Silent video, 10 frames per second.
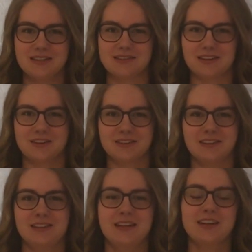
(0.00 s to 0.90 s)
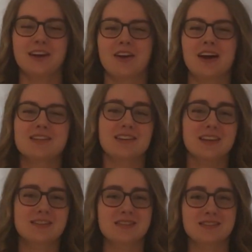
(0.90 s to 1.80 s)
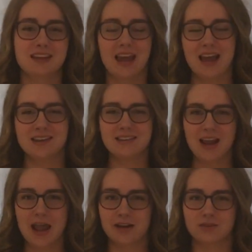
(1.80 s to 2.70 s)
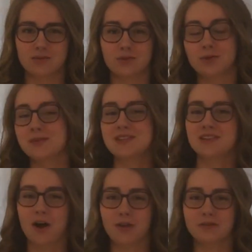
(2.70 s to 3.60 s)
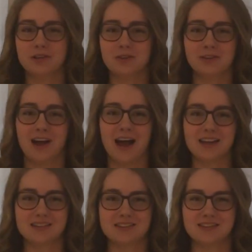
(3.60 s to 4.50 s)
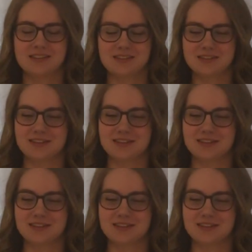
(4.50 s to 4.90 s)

So, congratulations again, and we'll miss all of you lots.